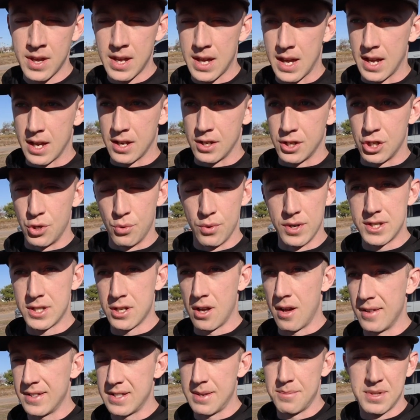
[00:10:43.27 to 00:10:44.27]
and you
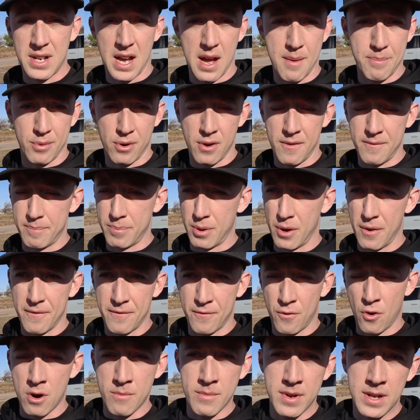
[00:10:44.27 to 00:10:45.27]
installed some type of
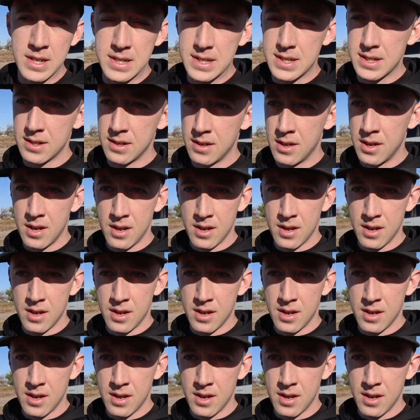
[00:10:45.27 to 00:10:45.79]
performance